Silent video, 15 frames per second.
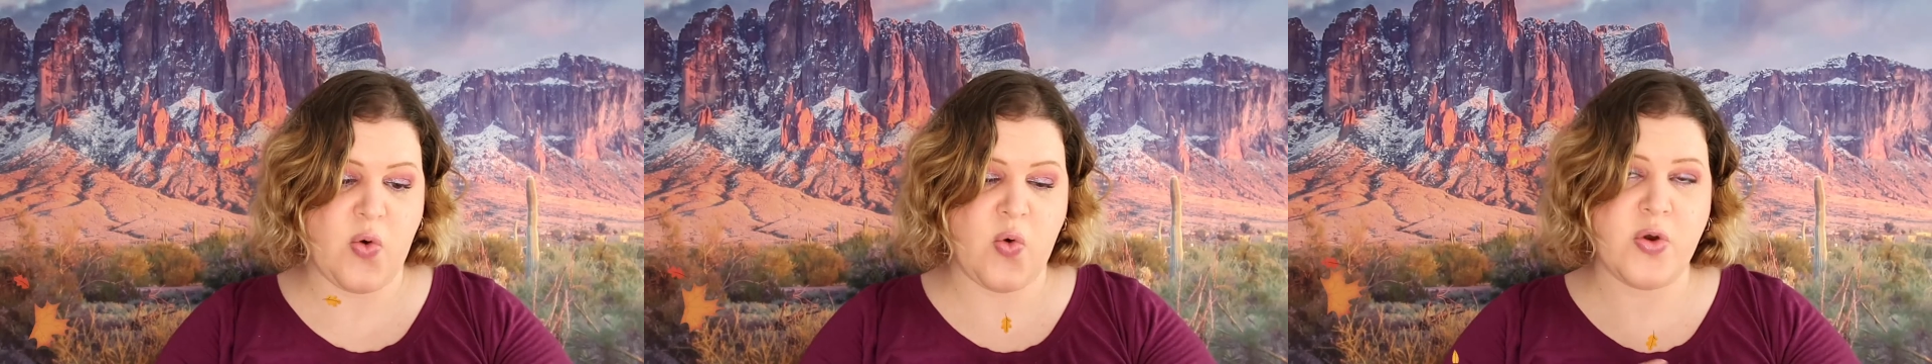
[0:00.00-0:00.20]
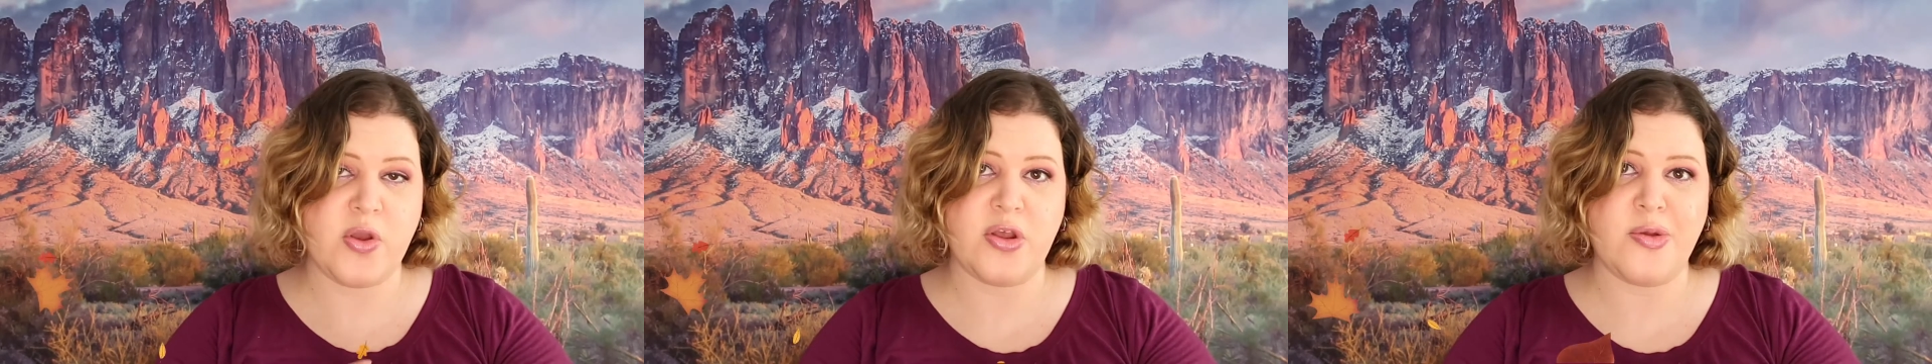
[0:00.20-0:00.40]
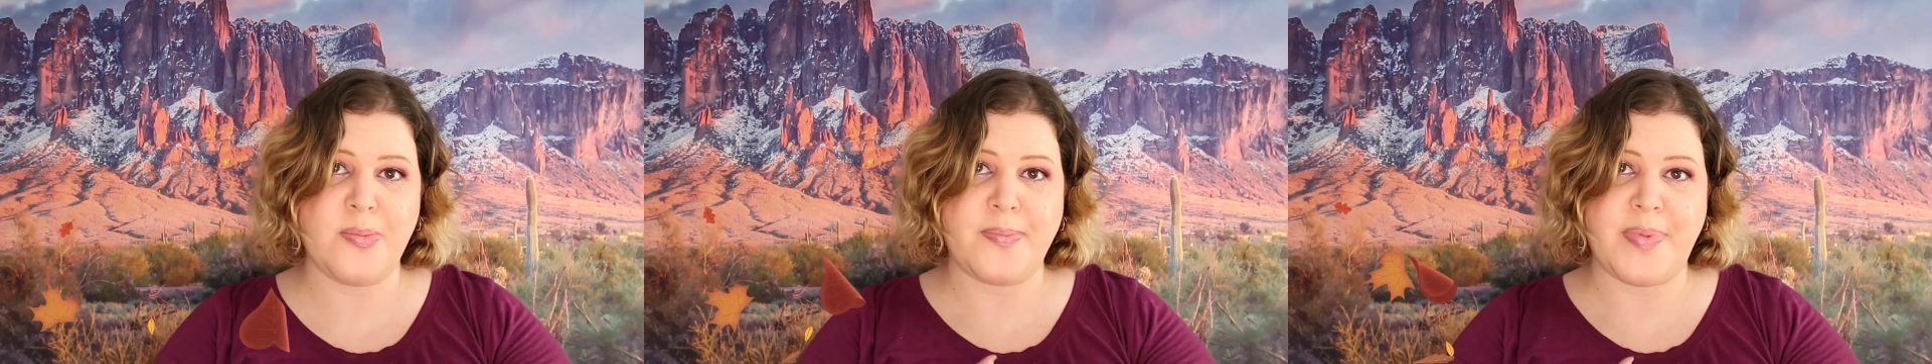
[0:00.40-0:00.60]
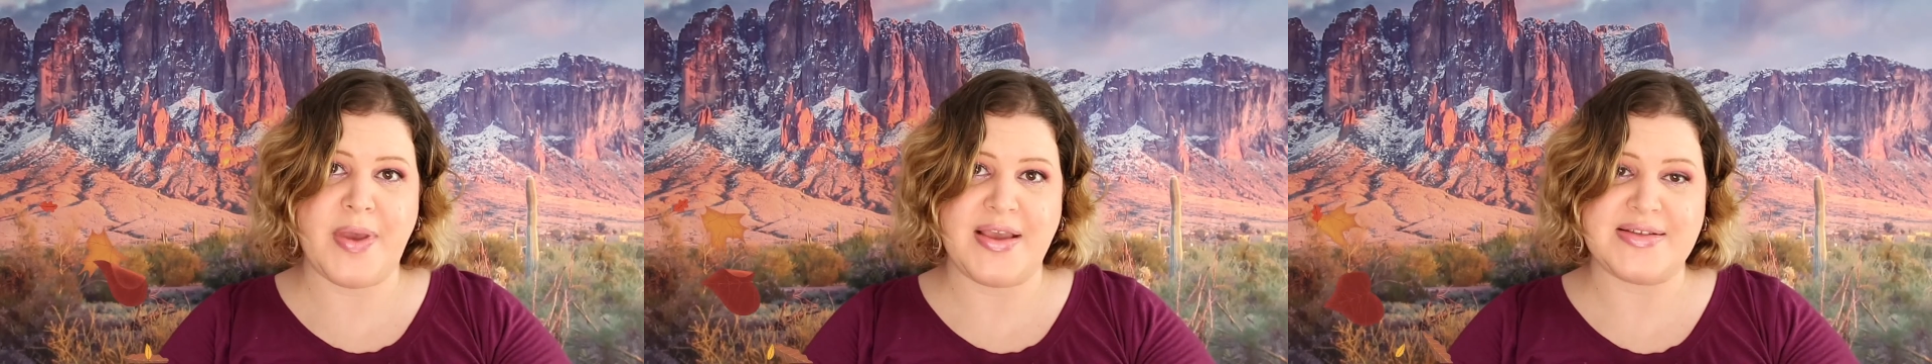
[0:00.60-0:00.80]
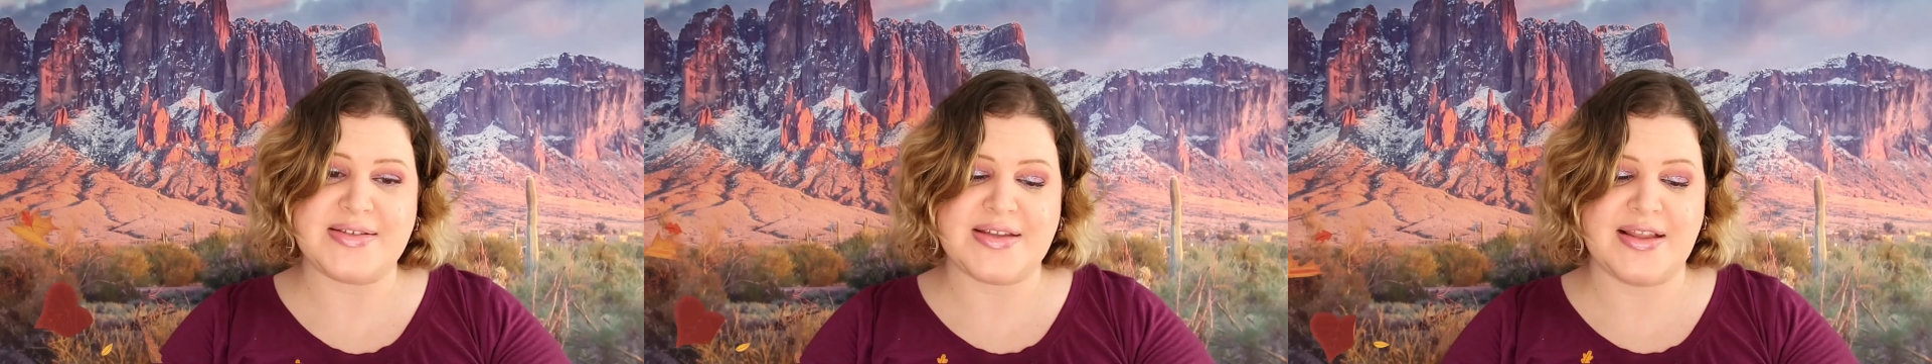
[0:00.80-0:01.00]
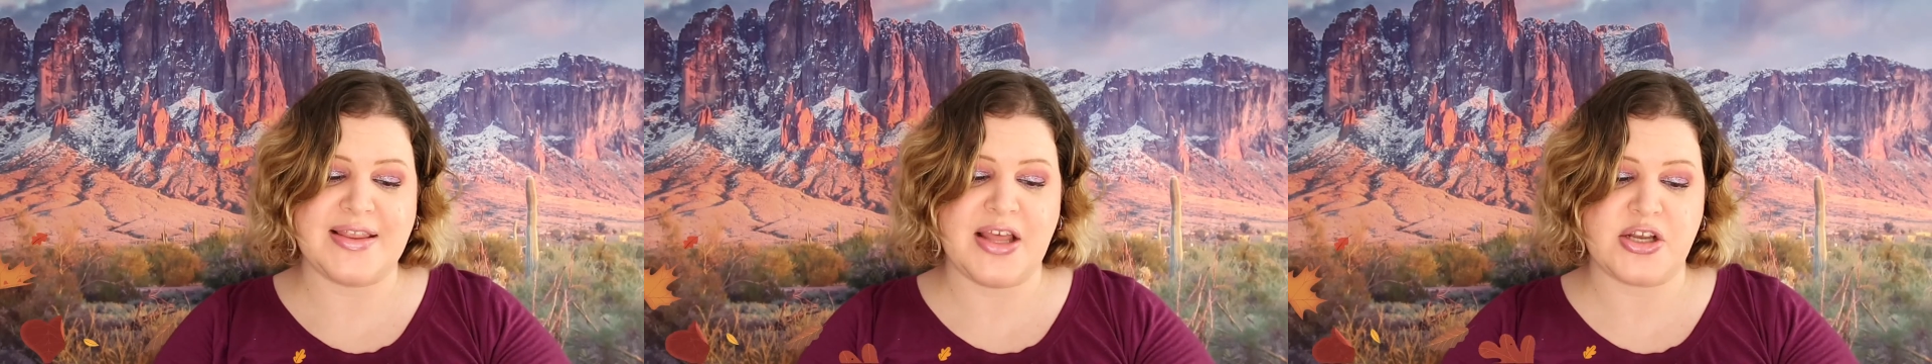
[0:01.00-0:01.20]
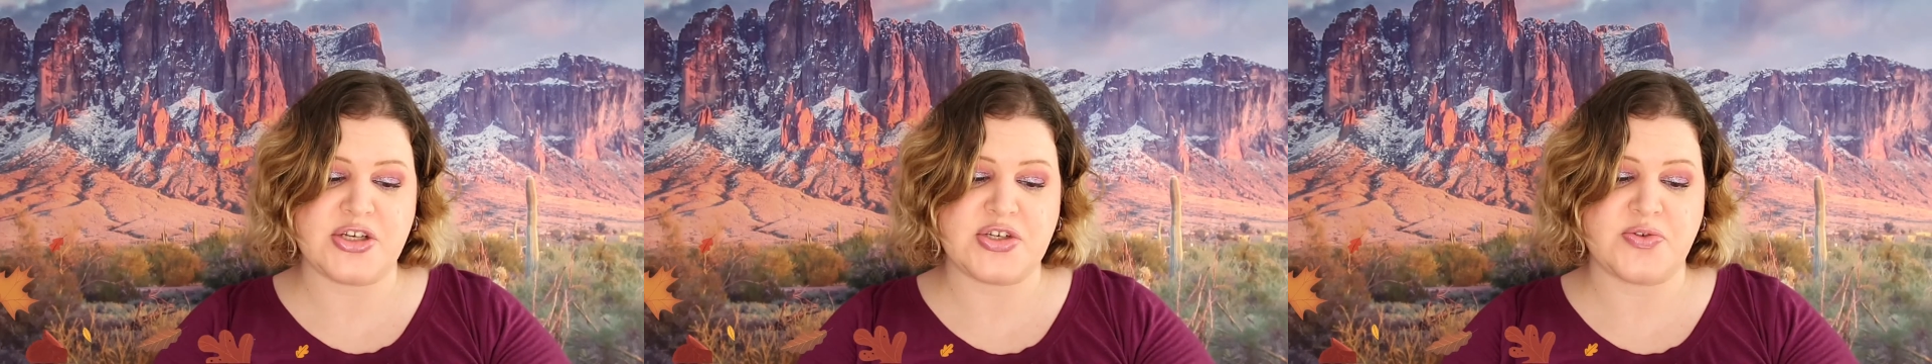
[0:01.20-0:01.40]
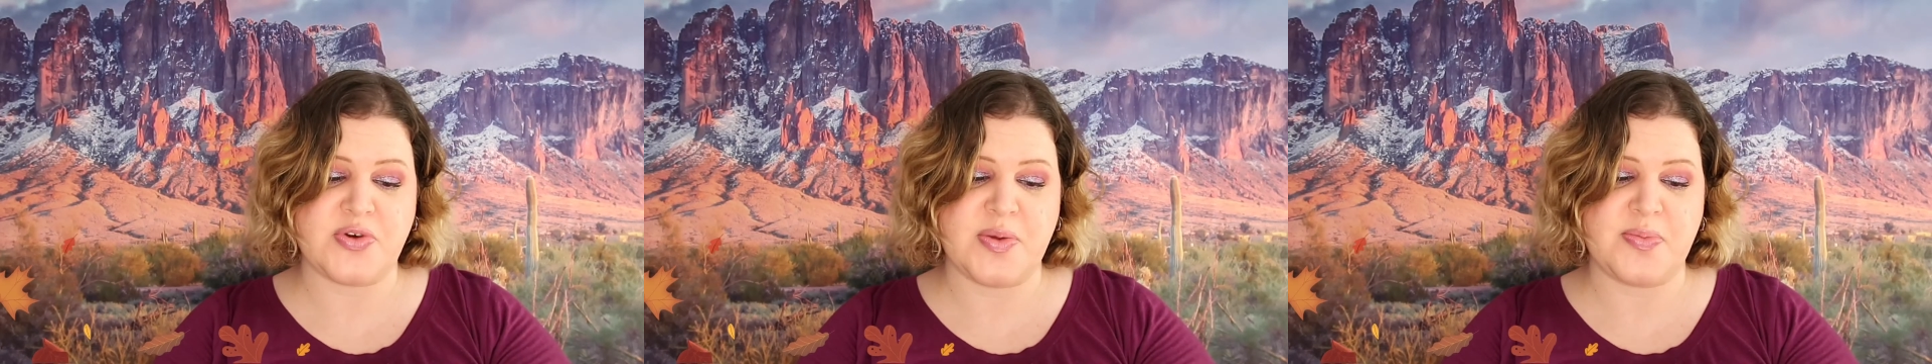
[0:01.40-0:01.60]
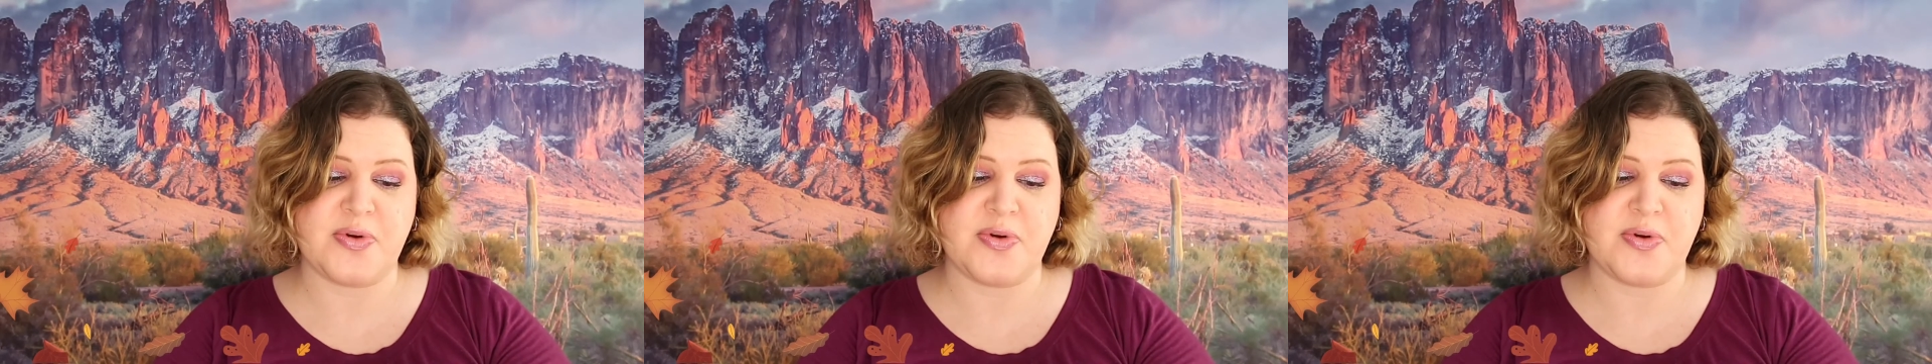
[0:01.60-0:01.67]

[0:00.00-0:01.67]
oil-based luxury